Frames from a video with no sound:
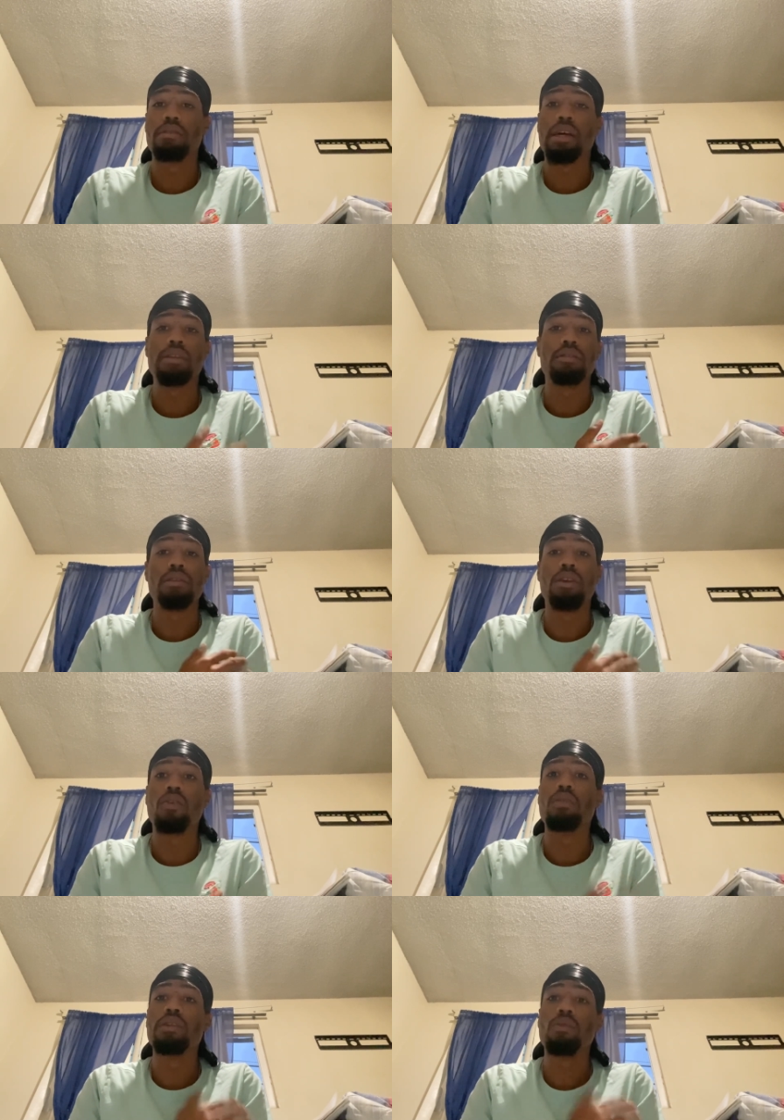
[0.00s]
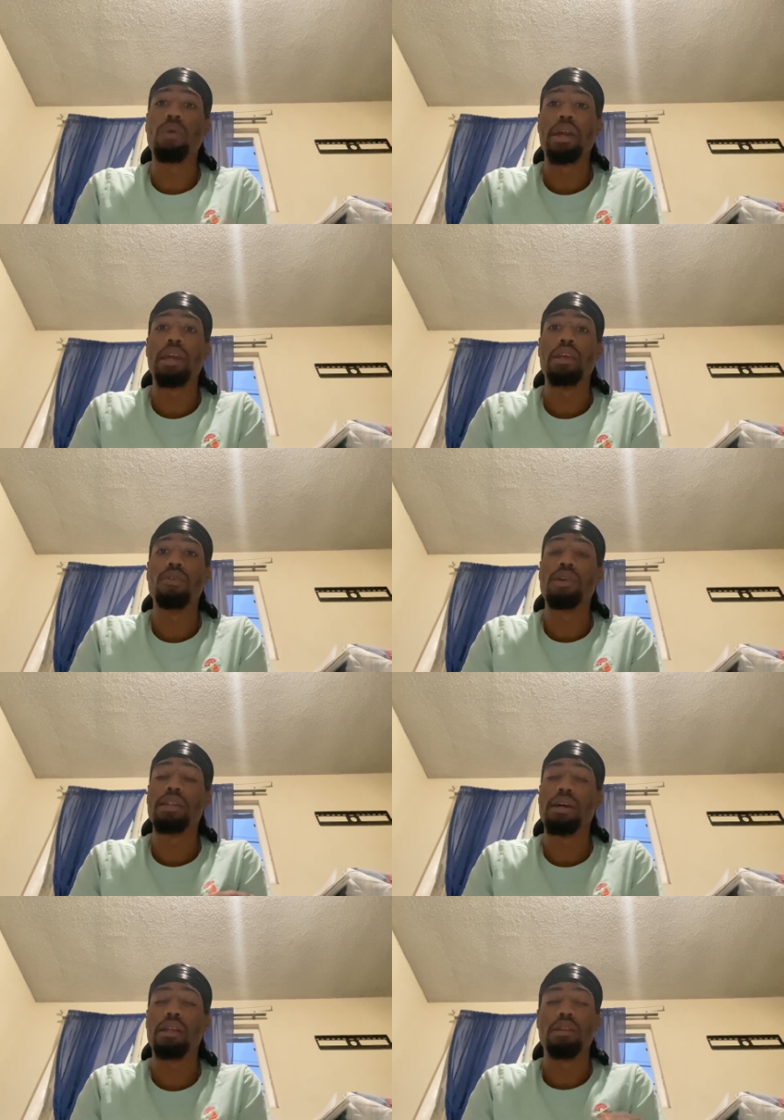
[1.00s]
That is the only way. You
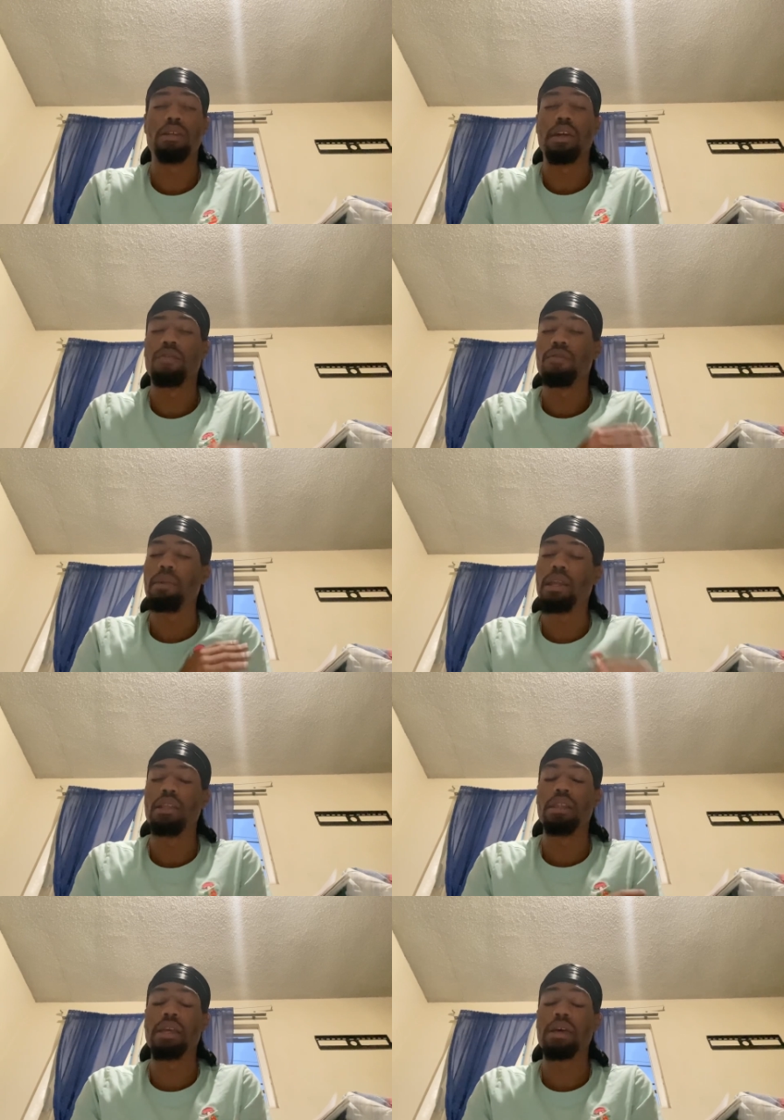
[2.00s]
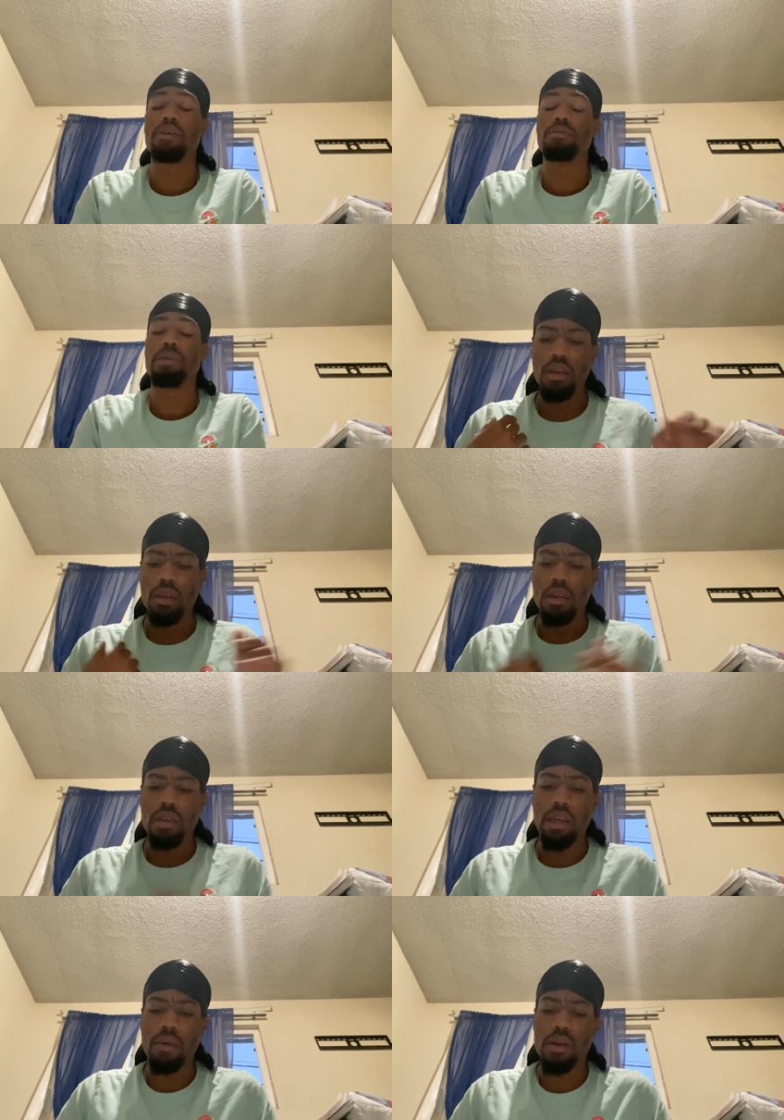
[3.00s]
cannot learn that from anything else, man.
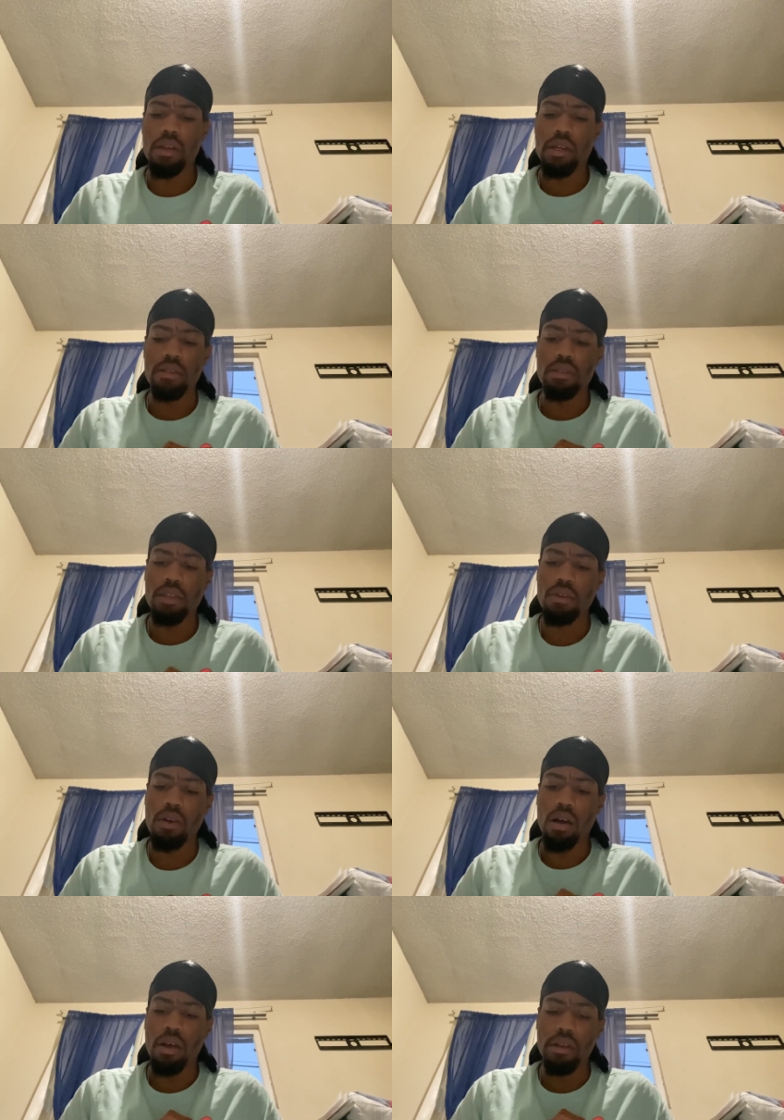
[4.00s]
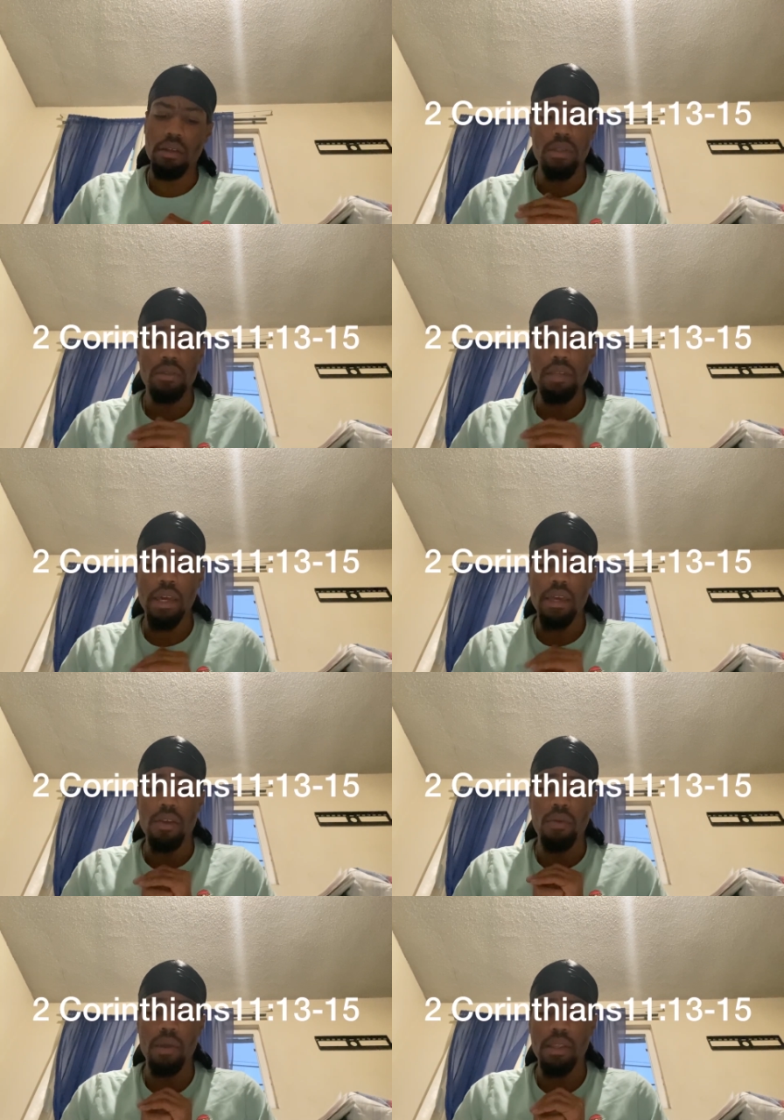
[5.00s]
Yeah, we're going to continue on with Second
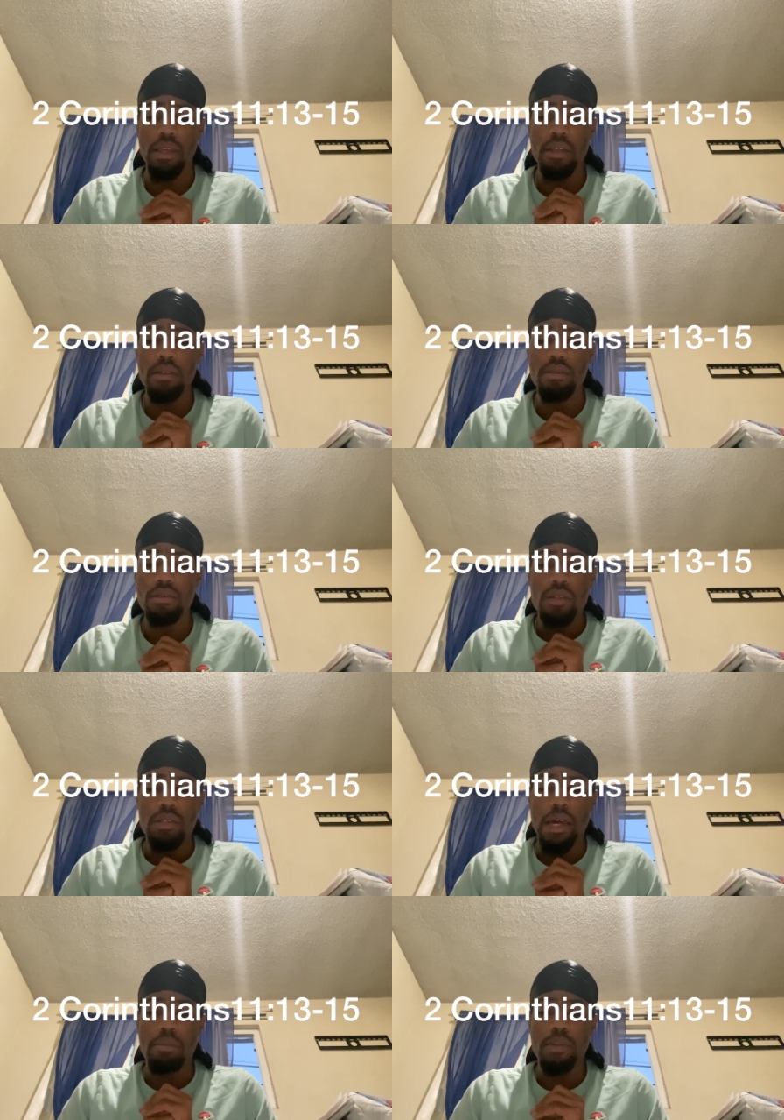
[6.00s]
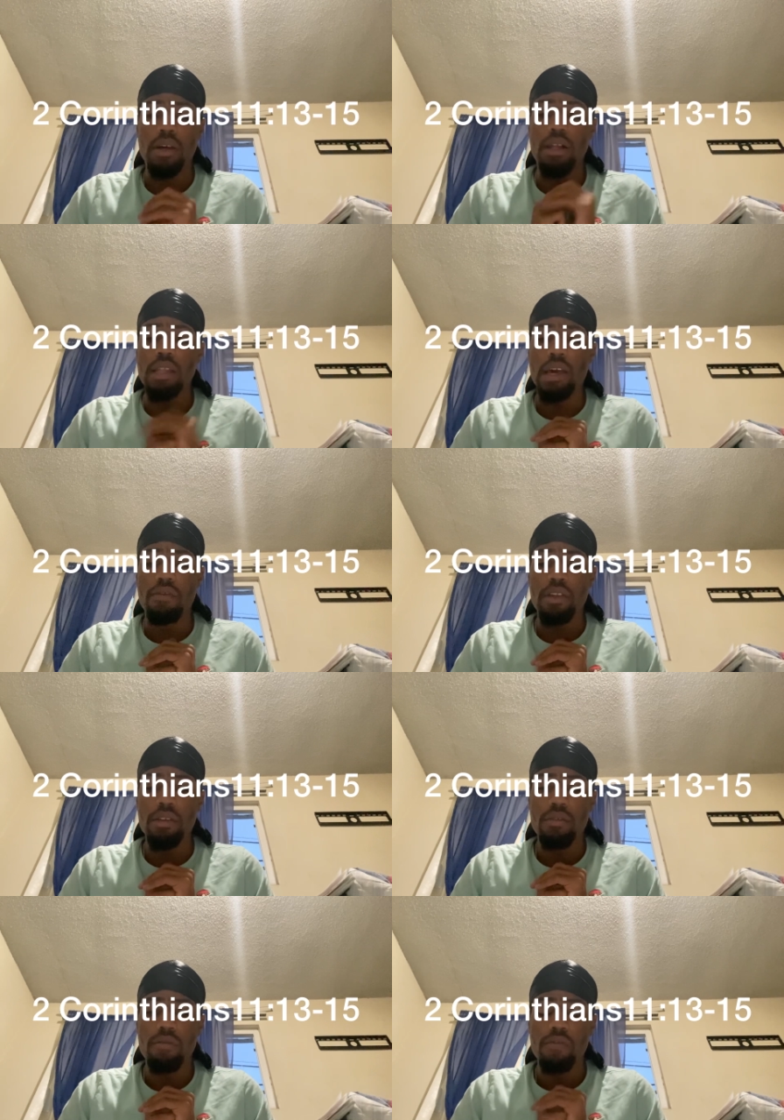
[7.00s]
Corinthians chapter
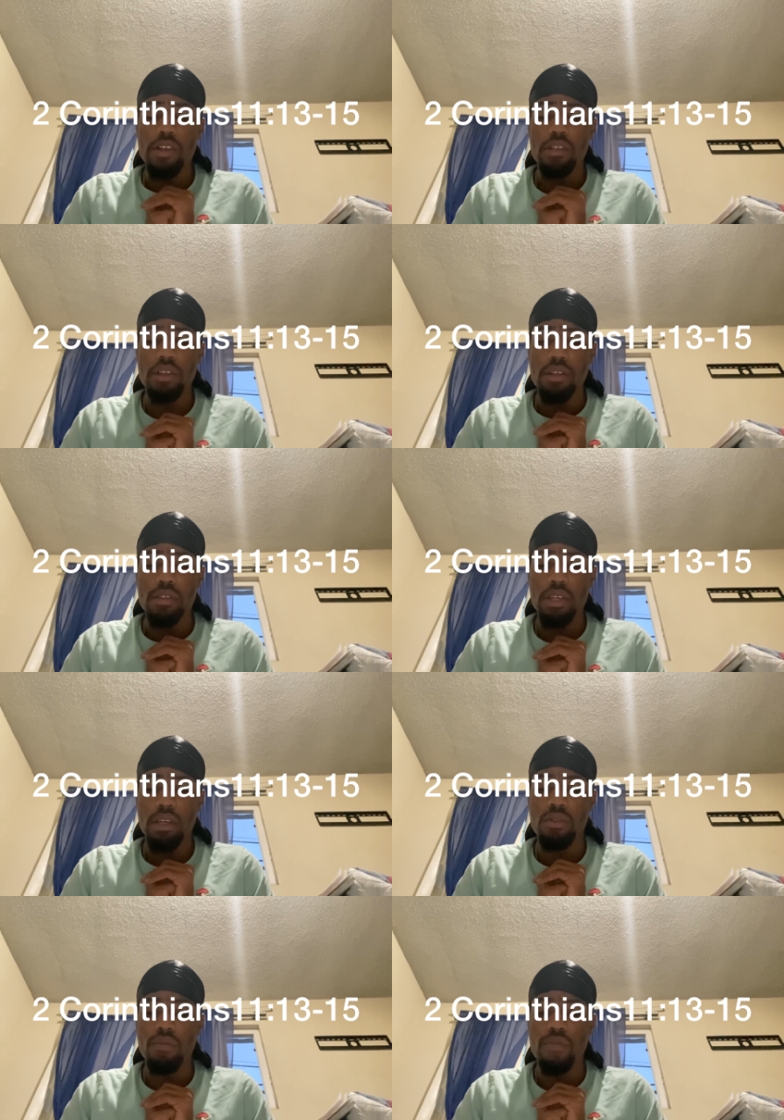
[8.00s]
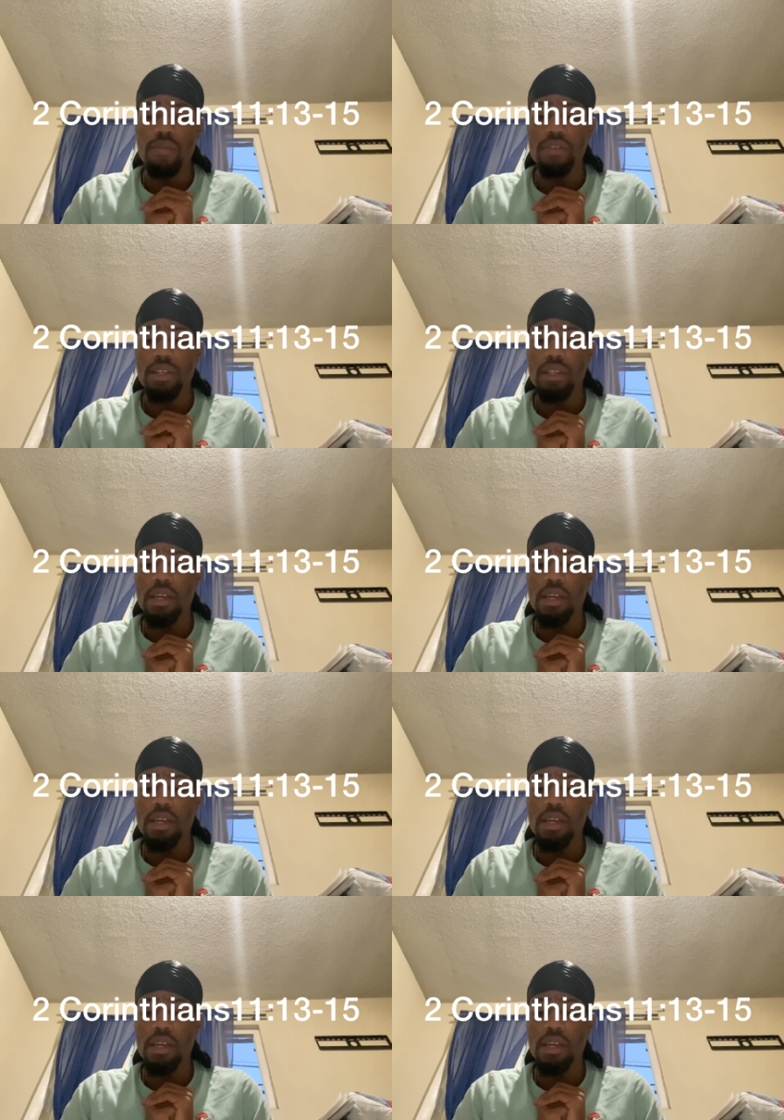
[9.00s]
11, verse 13 through 15.